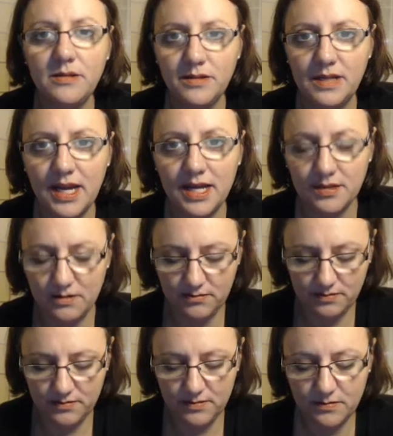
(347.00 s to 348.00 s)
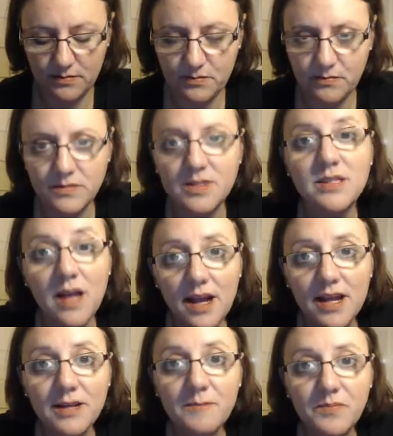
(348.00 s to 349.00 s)
that
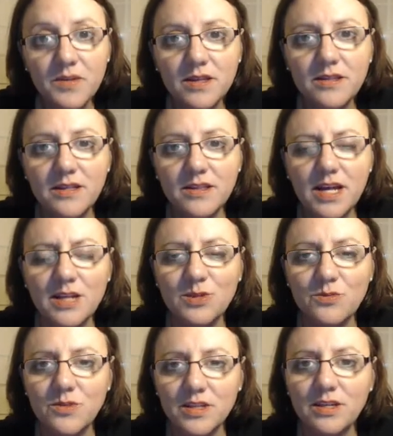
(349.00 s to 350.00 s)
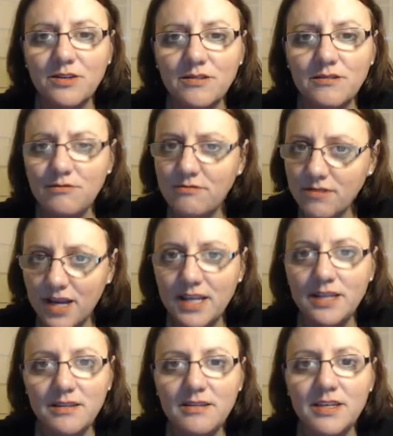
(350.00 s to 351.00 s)
sigh, then that's a really
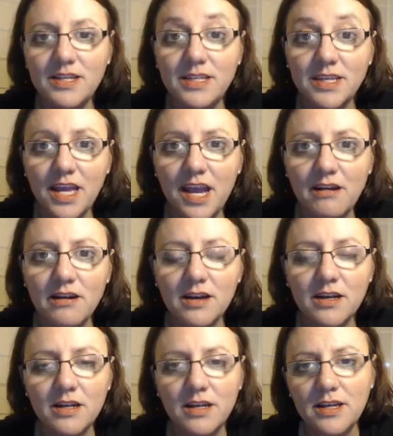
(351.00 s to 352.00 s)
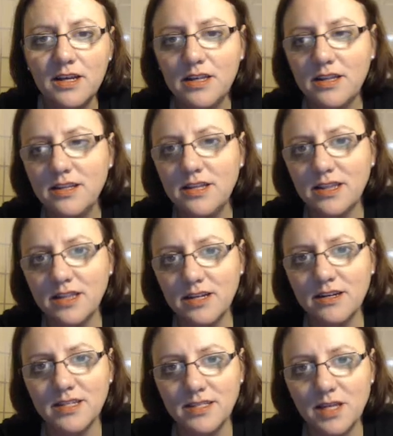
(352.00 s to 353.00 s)
great indicator that
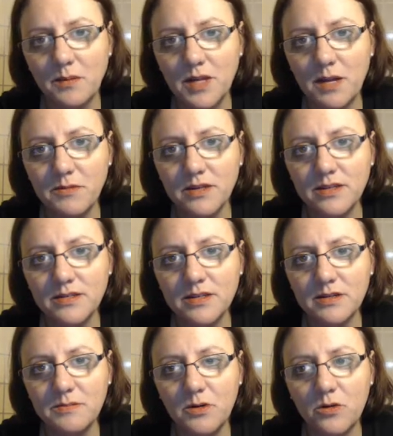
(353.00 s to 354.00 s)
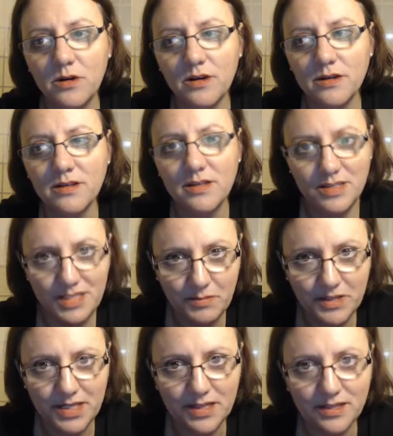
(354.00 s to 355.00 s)
they're in somnambulism or
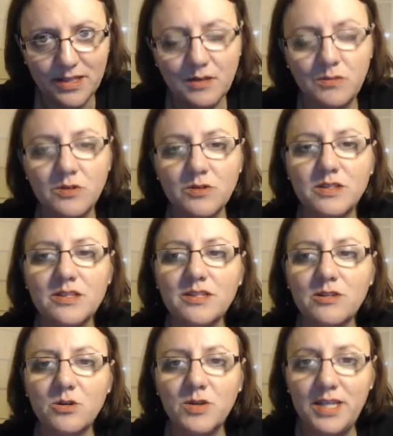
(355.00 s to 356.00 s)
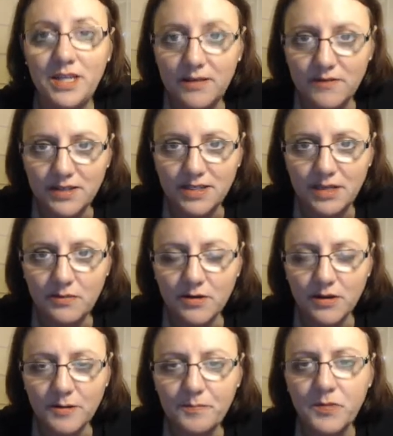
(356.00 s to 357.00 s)
deepening the hypnosis. They're going even
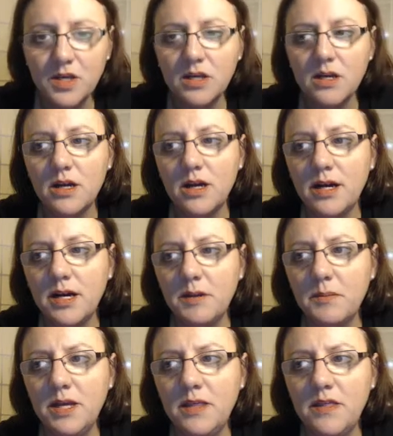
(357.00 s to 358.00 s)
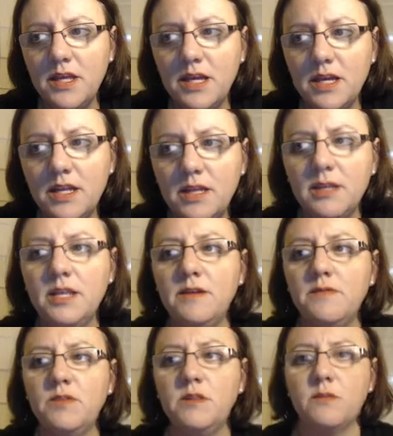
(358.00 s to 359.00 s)
deeper. And then
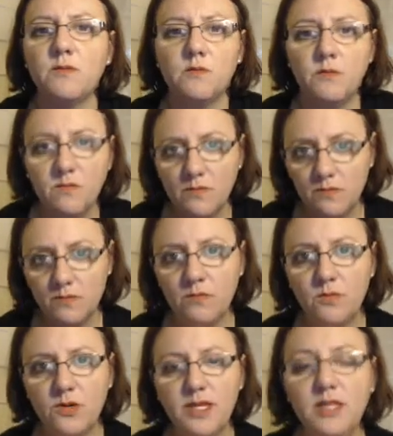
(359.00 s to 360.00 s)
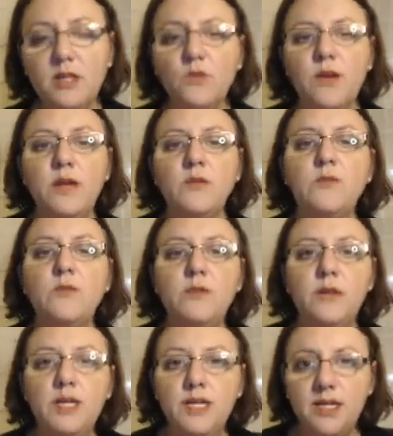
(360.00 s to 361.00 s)
if the breathing rate
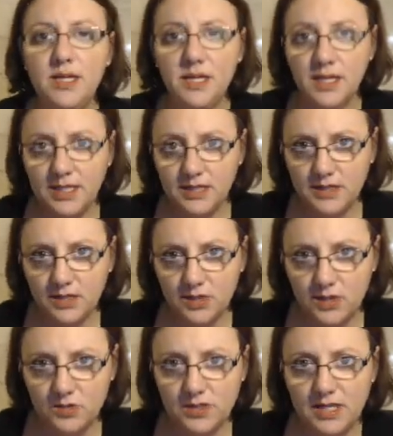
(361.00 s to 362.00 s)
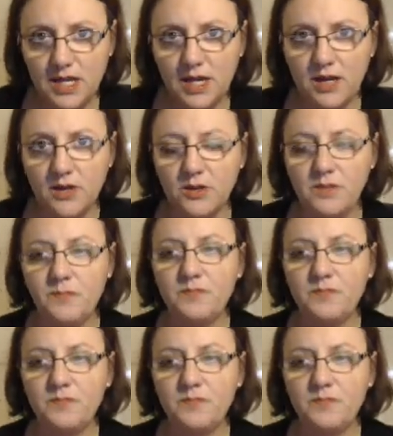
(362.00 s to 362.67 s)
really slows down